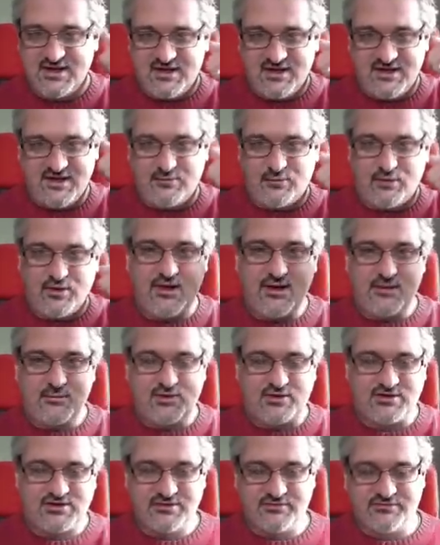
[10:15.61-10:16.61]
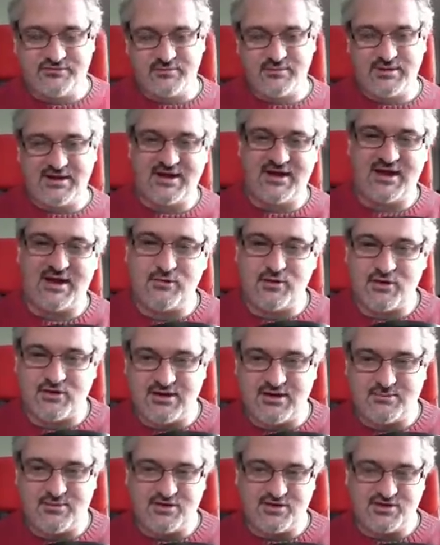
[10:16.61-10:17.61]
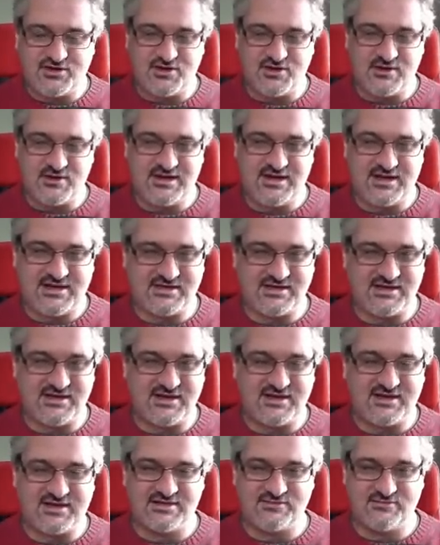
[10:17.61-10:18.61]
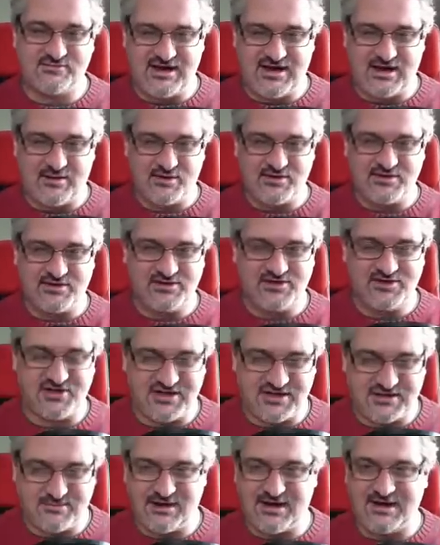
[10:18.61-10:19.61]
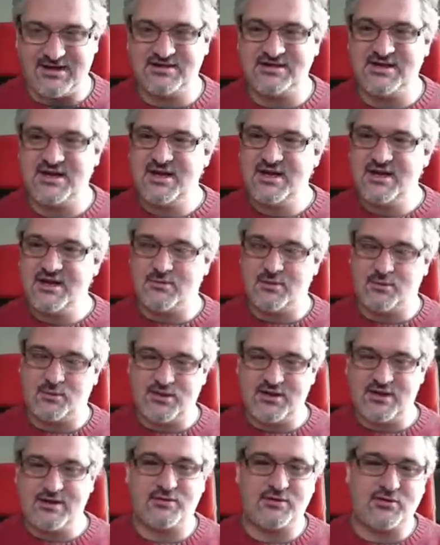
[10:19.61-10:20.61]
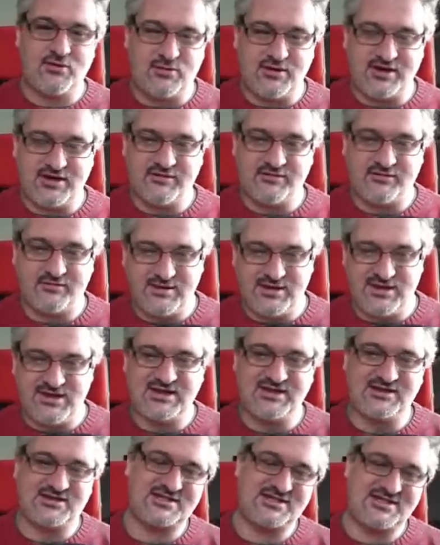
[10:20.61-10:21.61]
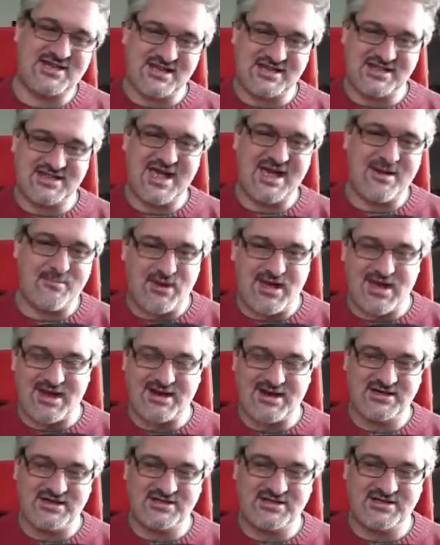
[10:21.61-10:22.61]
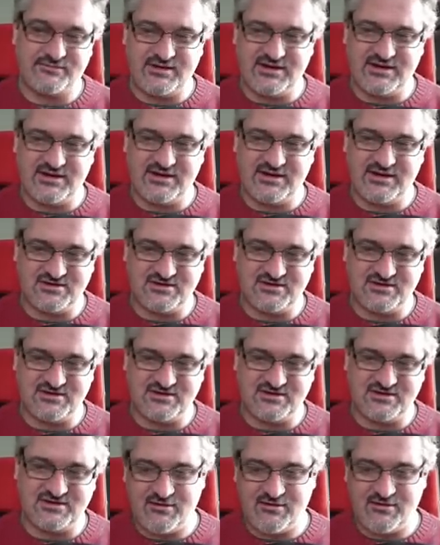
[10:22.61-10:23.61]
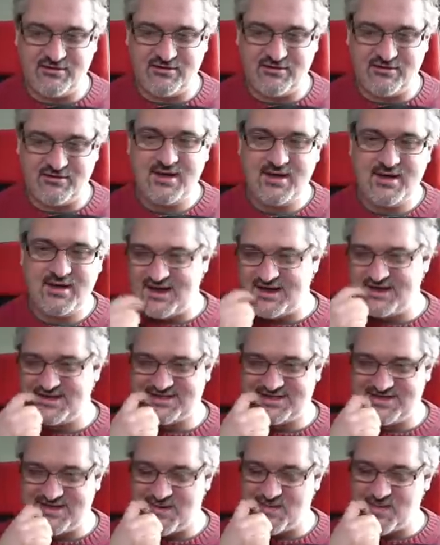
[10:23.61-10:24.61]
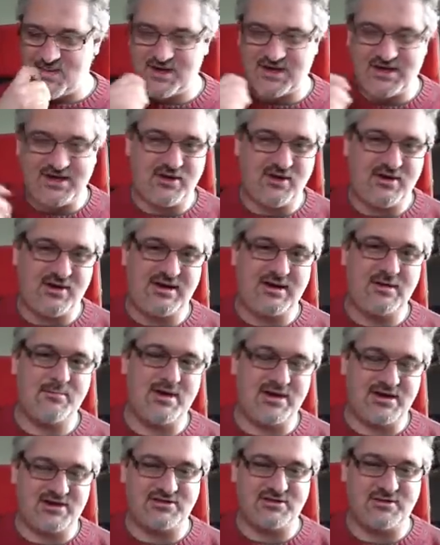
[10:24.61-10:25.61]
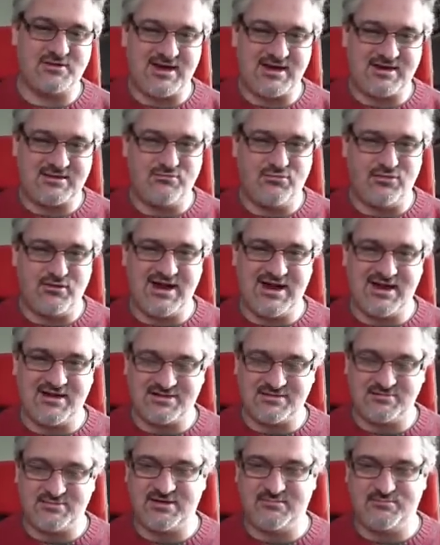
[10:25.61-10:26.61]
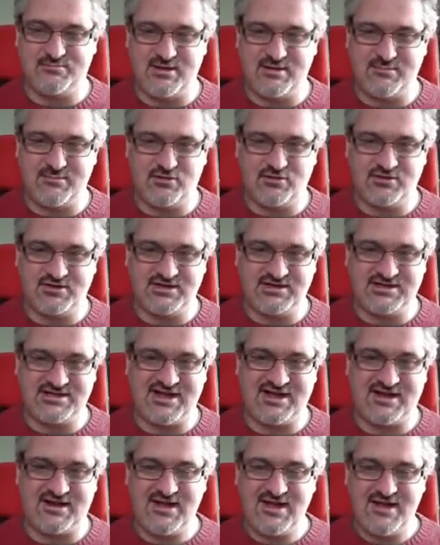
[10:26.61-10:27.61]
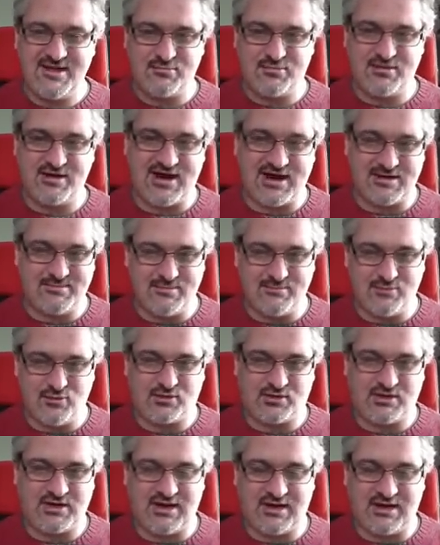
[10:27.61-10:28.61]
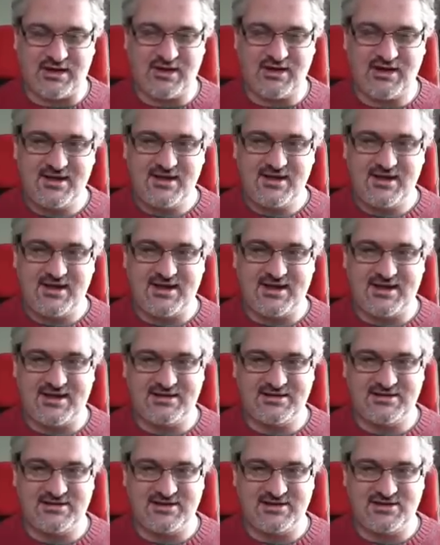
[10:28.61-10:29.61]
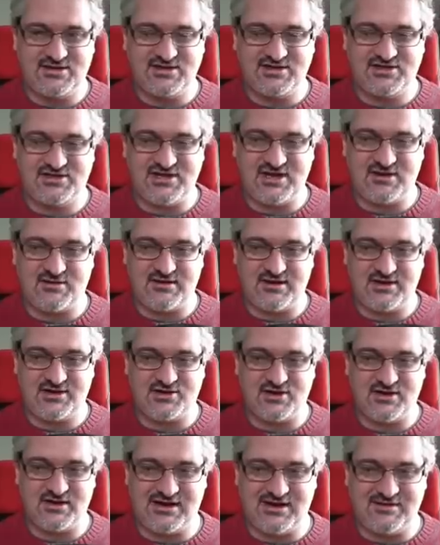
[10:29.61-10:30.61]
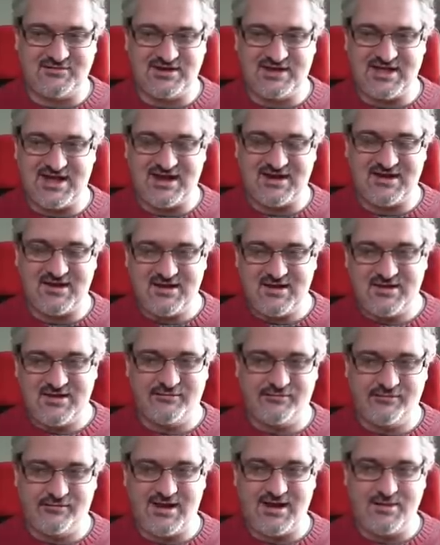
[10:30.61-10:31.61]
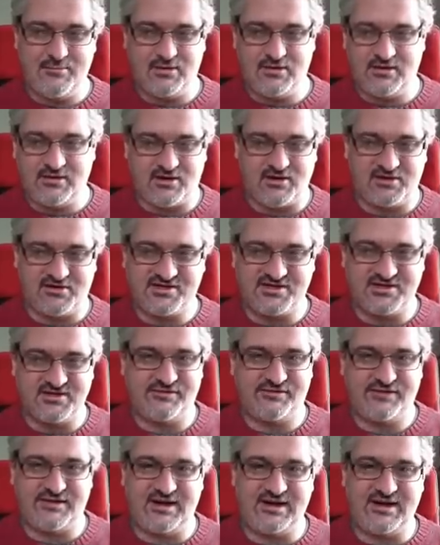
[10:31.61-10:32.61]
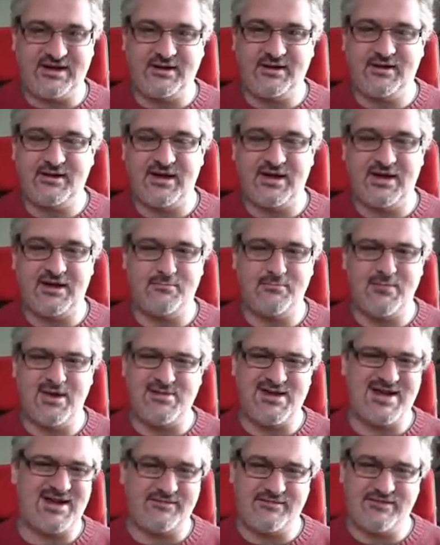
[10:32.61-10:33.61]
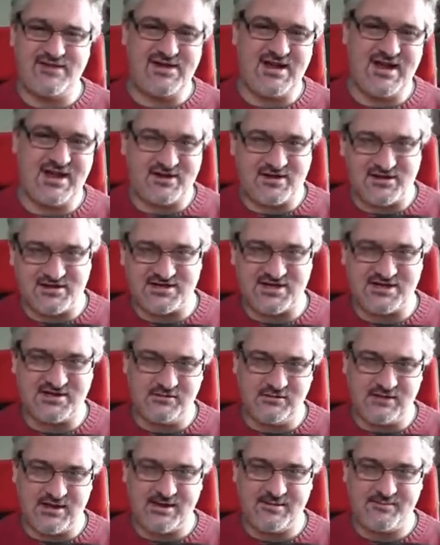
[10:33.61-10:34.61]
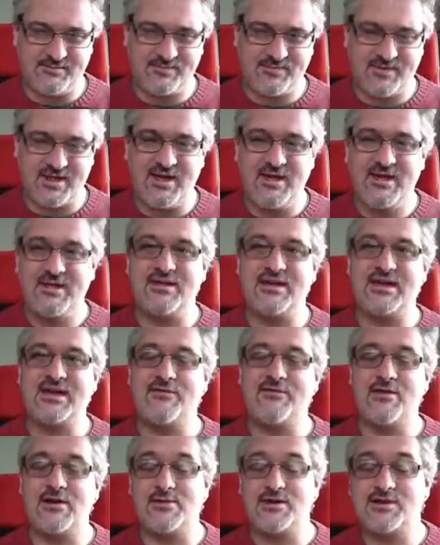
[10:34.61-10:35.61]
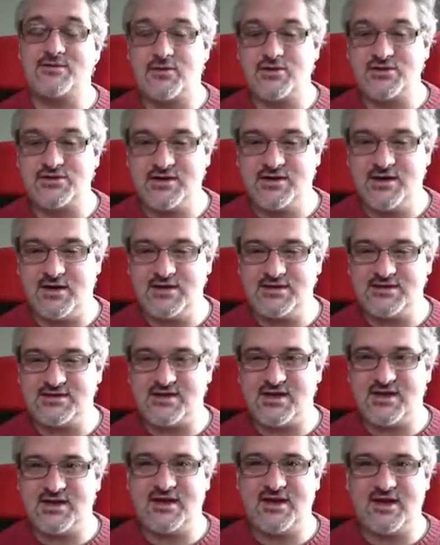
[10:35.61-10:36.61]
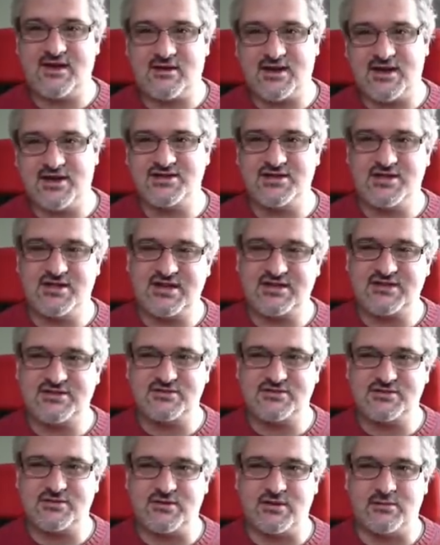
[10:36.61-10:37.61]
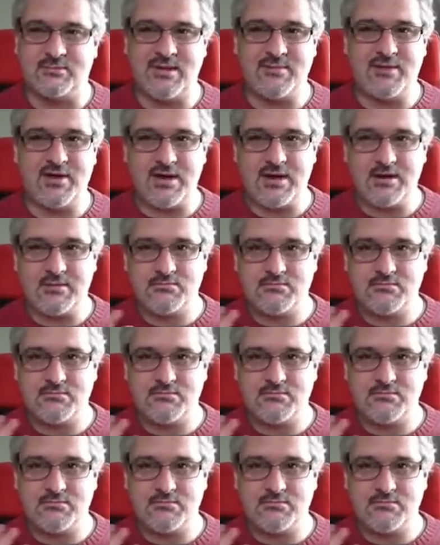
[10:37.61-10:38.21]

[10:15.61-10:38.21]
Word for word: What I would do from here, I'm not going to bother showing you that today because really I wanted to show you the blend, but what I would normally do from here then is take that back into Lightroom and start working on it and make sure I bring out a bit more detail, bring out a bit more colour, and just generally try and give it that vibrant concert feeling, maybe add a vignette because I do that. Thank you very much for watching, guys. I'll catch you in the next tutorial. Bye-bye.